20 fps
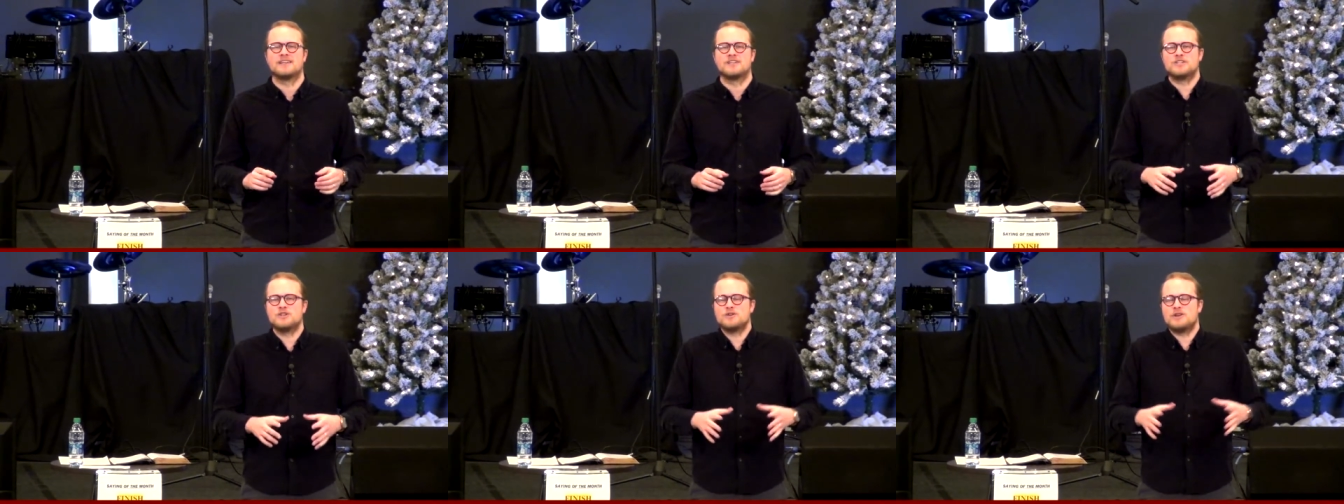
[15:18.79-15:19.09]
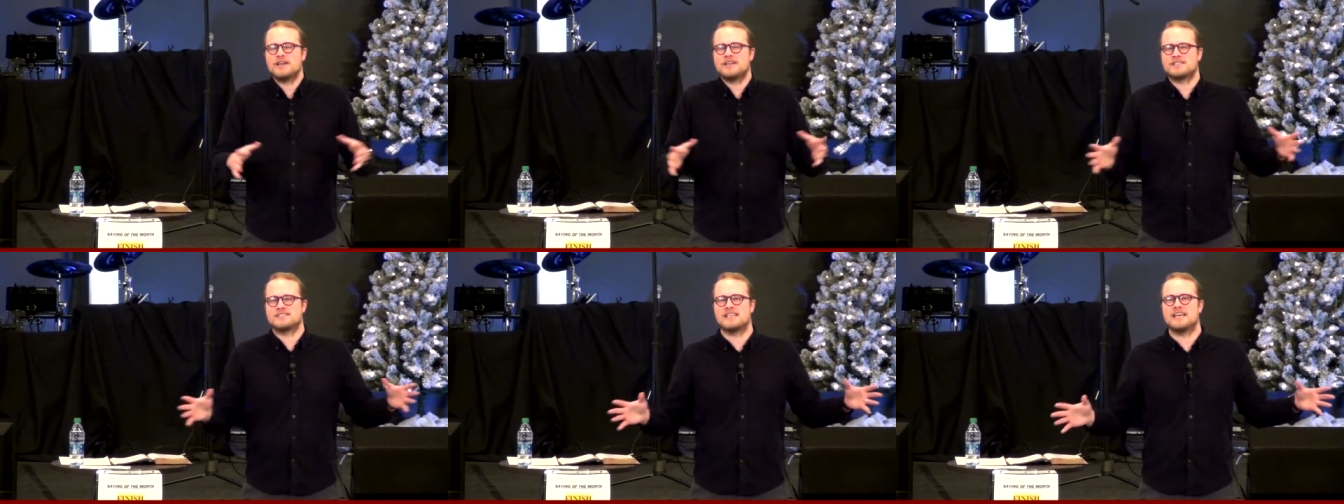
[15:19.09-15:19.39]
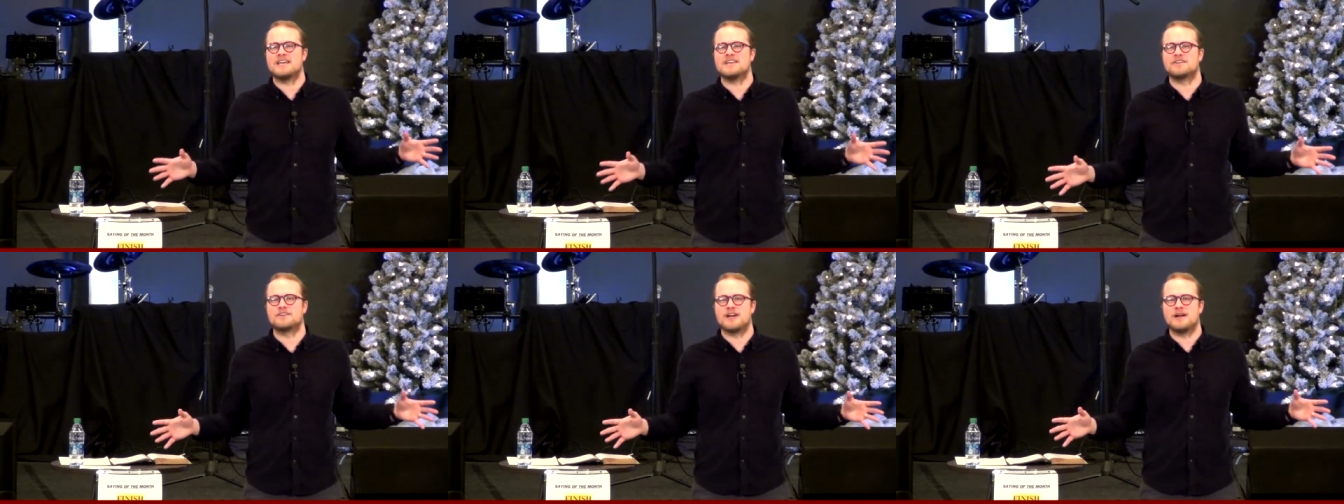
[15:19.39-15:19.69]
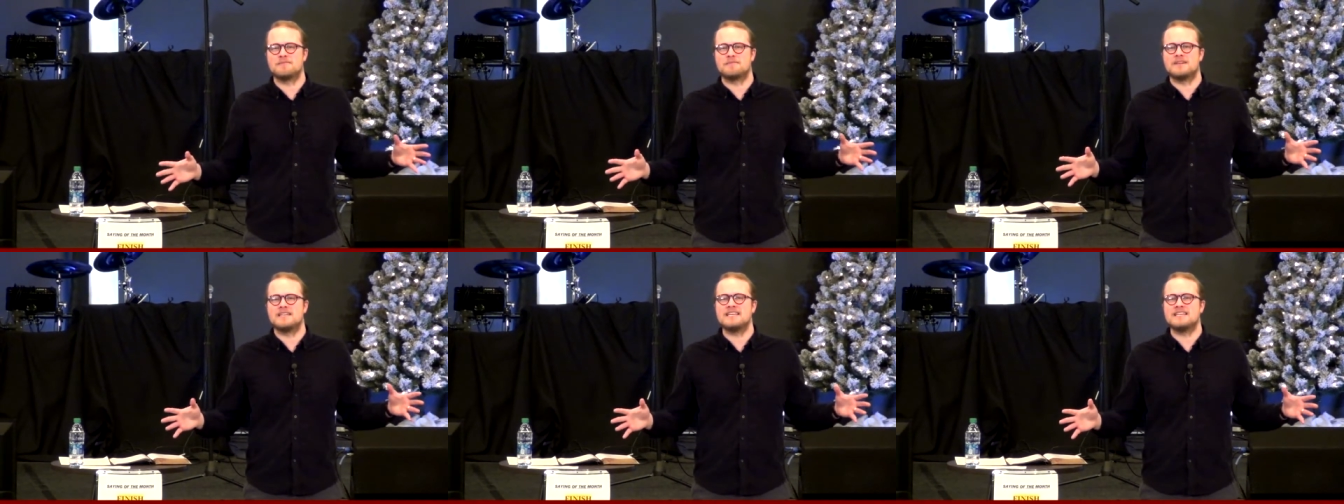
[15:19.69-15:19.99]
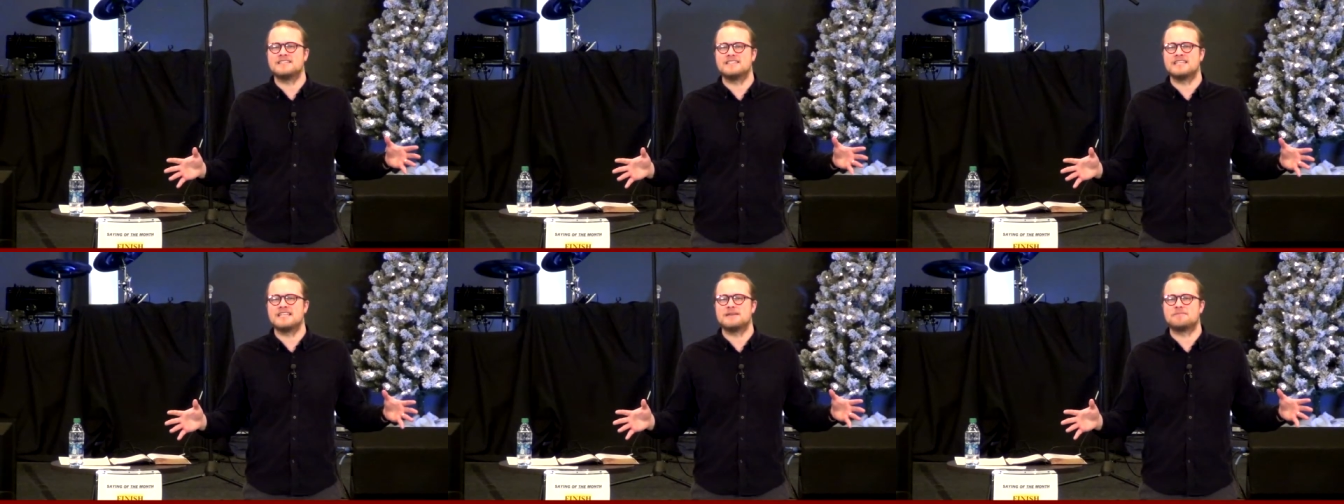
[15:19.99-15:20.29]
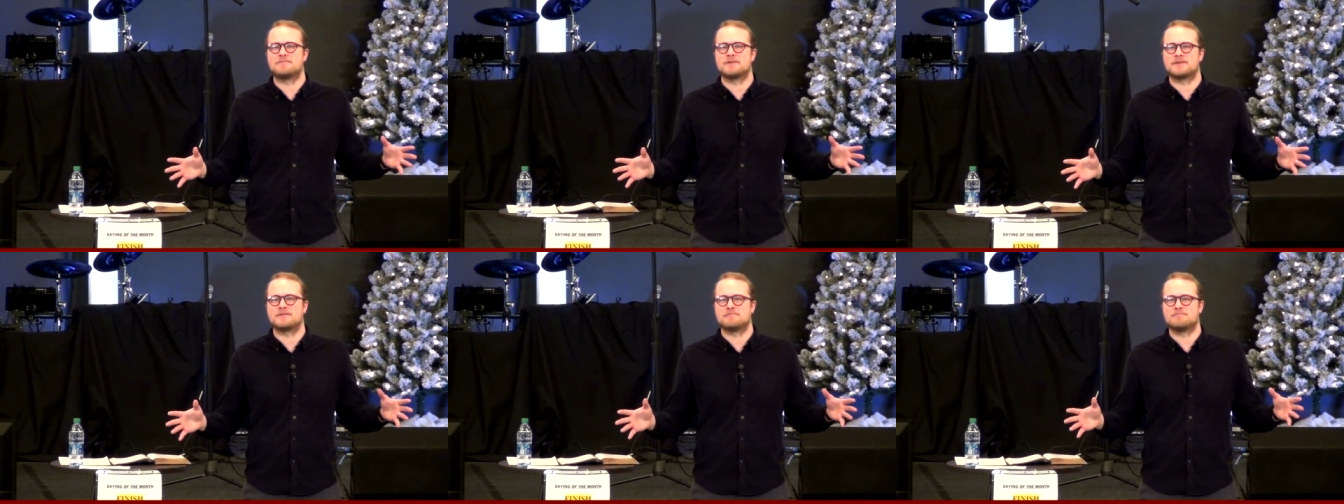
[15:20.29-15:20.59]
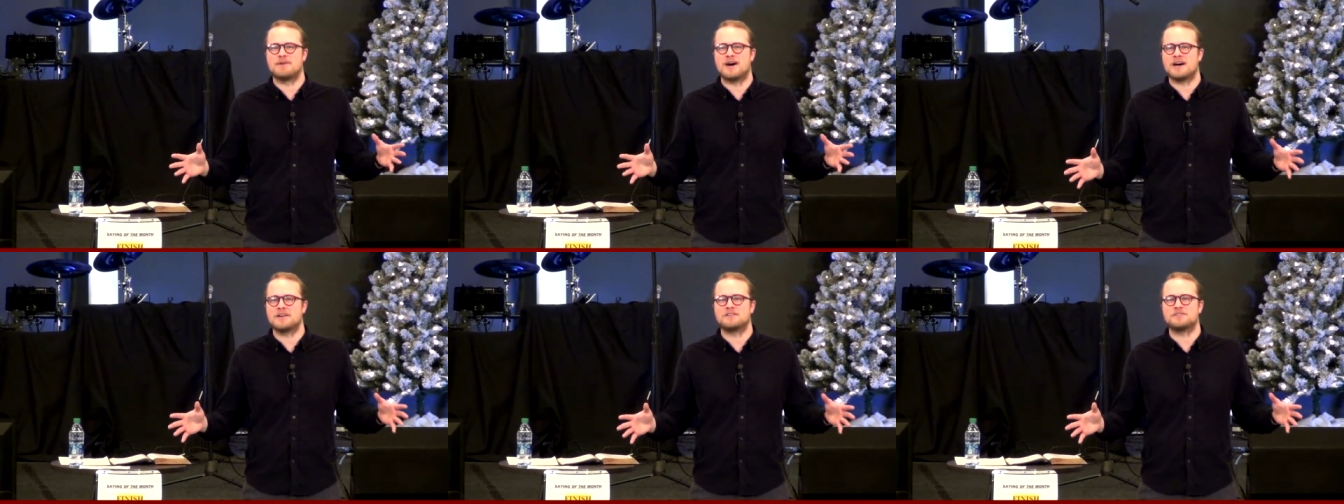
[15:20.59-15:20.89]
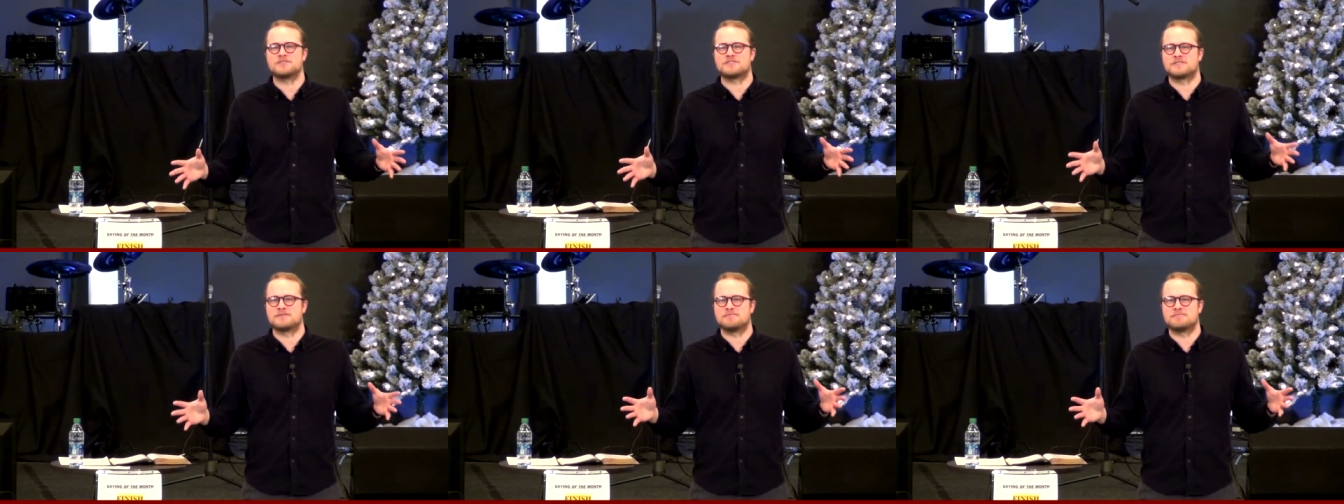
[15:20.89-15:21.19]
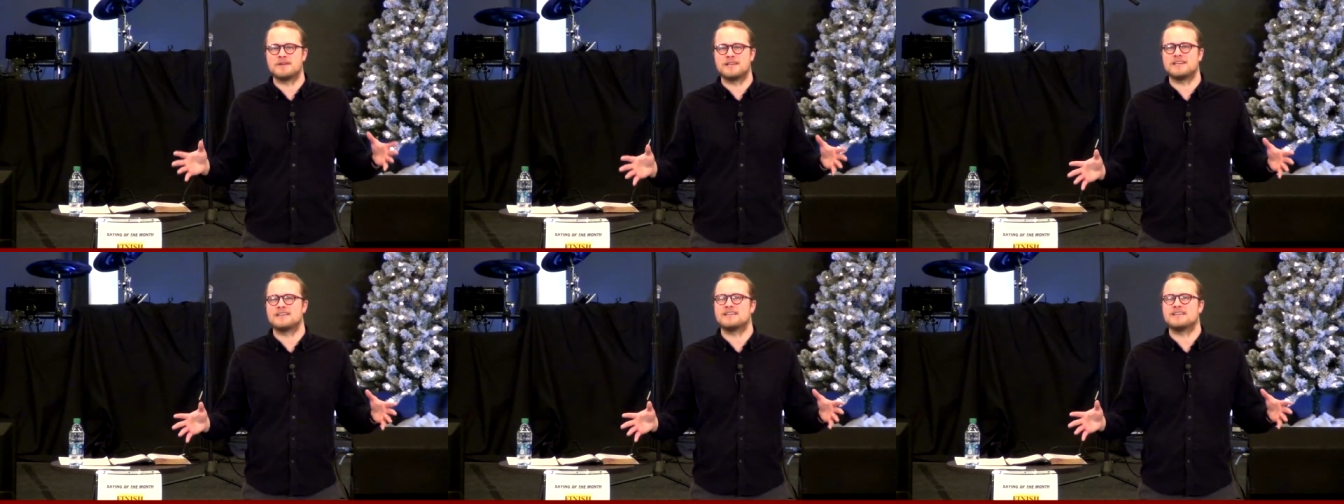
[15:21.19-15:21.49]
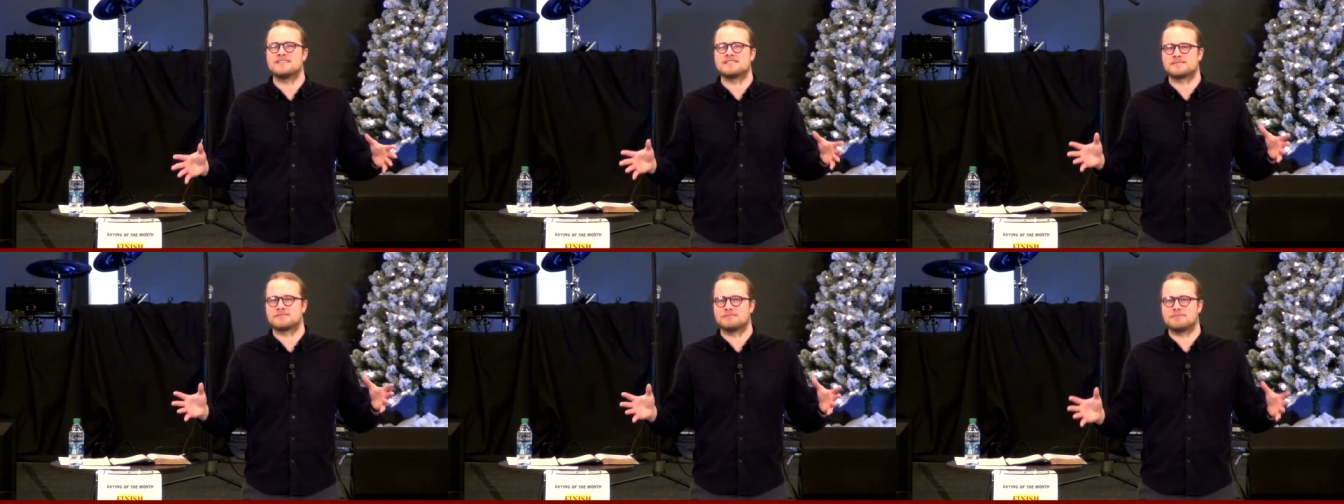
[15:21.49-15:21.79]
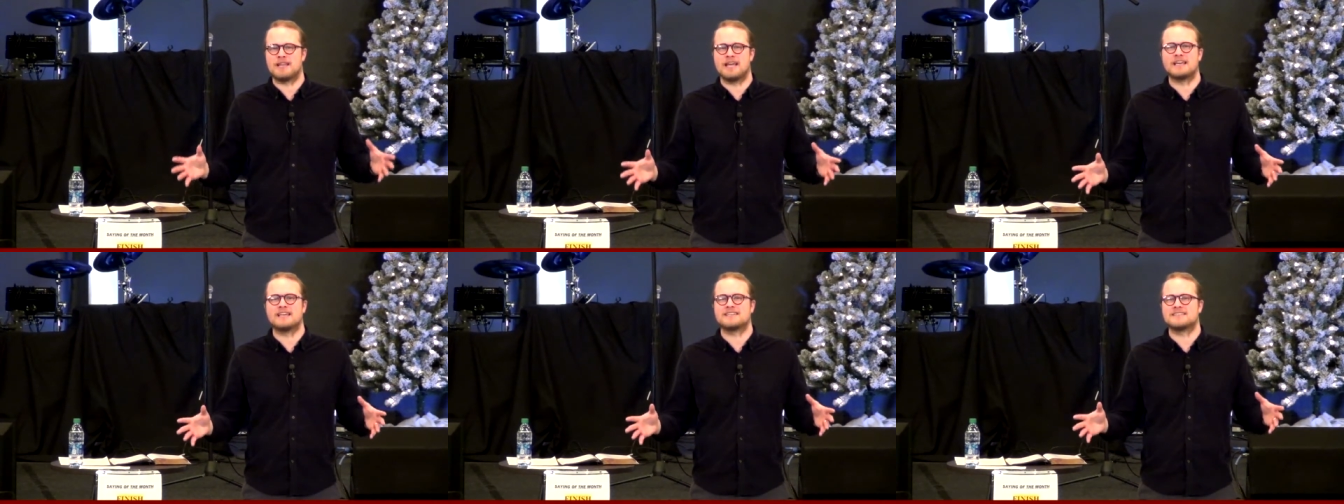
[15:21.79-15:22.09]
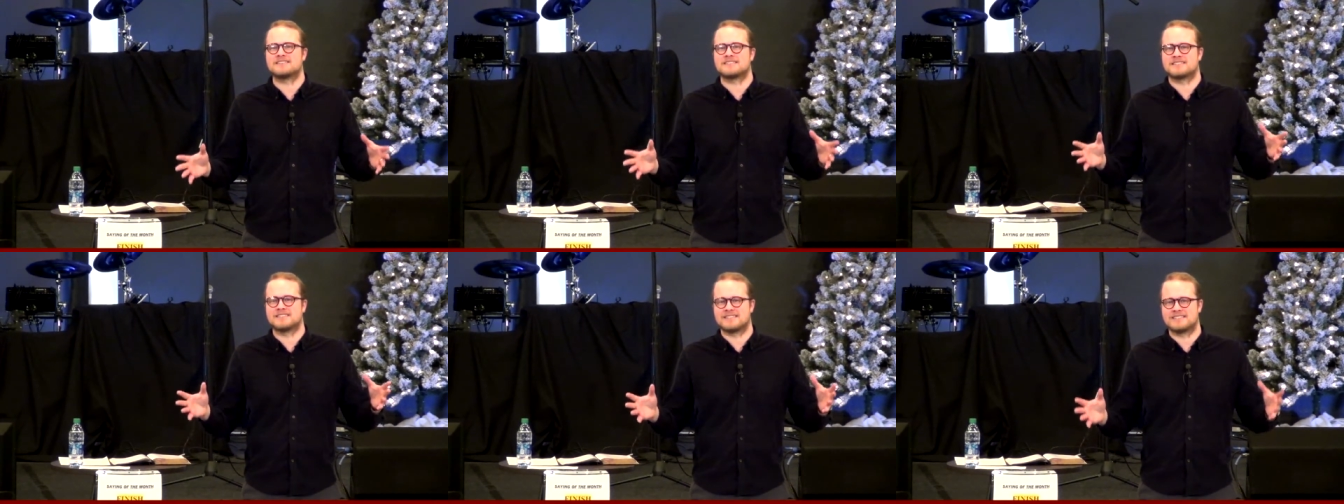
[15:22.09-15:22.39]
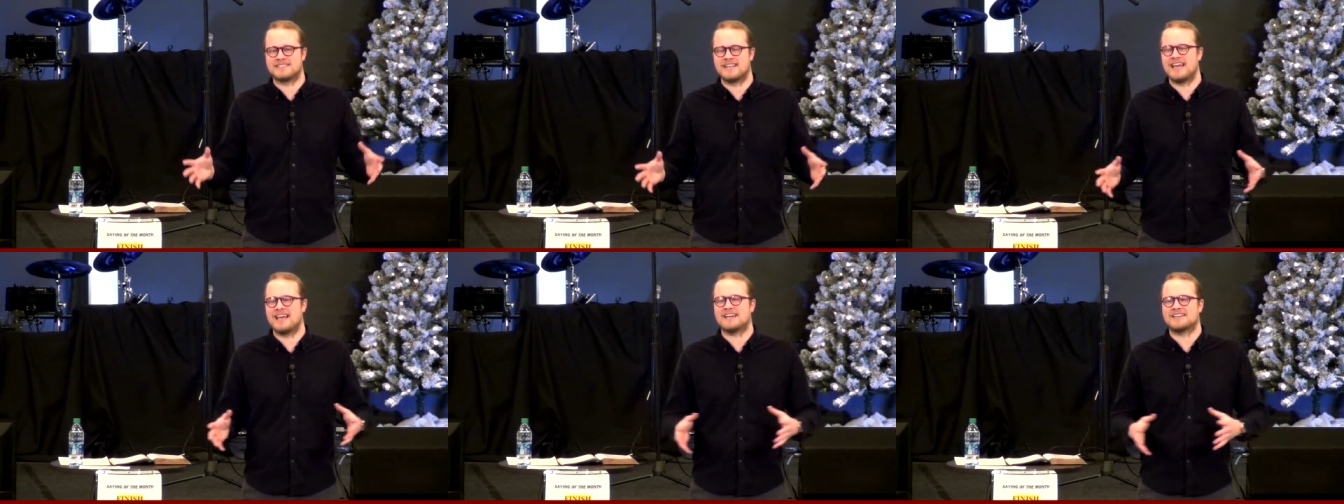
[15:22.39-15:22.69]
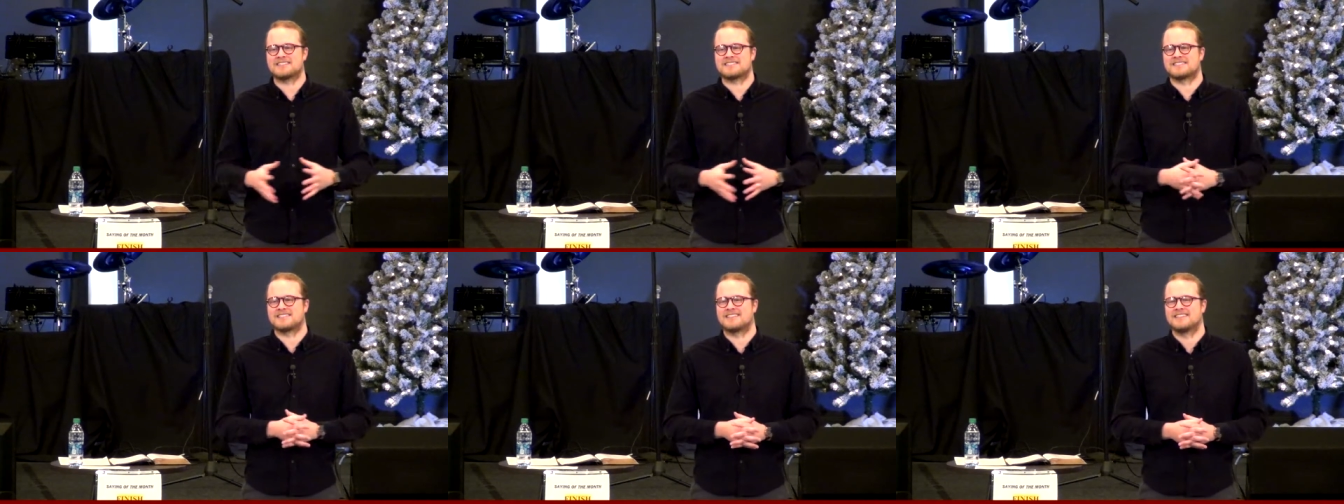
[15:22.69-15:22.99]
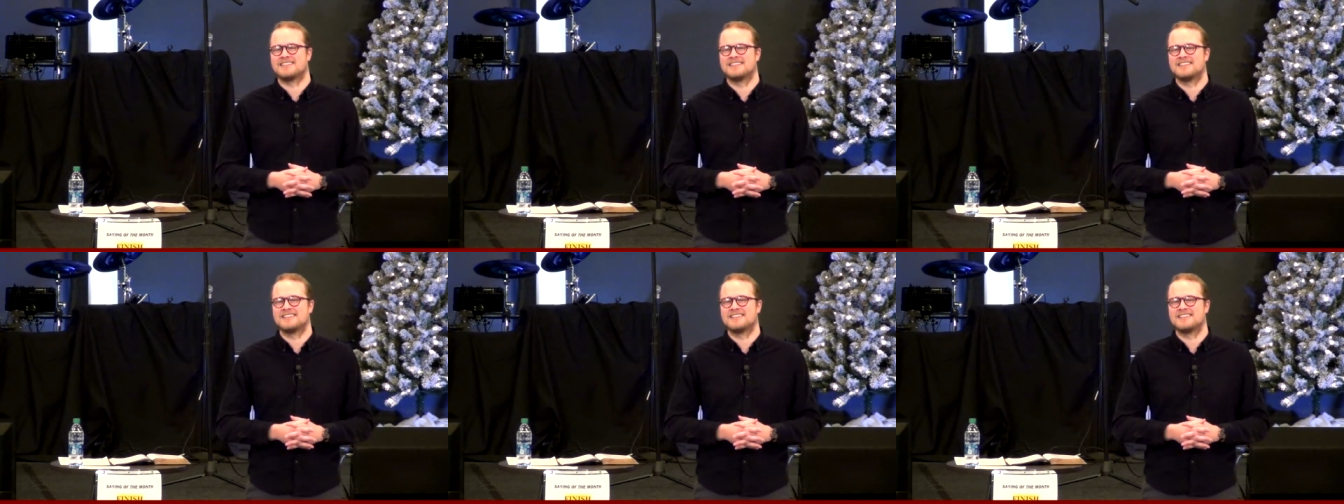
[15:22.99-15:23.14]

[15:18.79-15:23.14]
Two days later, I'm knee deep in bottles and binkies and blankets and snacks. And